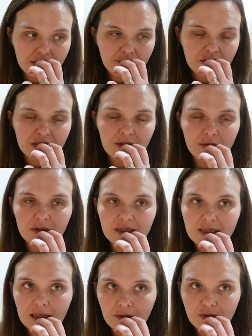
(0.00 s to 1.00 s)
Obviously I've got
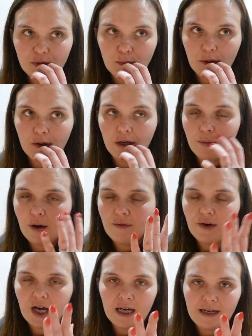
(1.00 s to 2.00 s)
Stan off tomorrow.
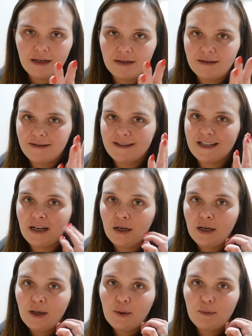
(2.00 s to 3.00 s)
I've ironed,
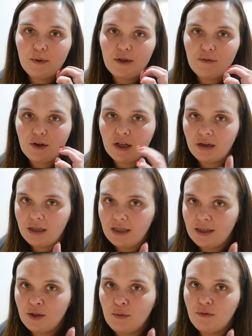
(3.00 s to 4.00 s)
we've
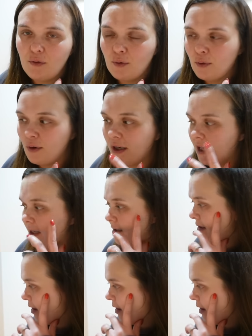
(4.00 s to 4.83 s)
cleaned, we've organised.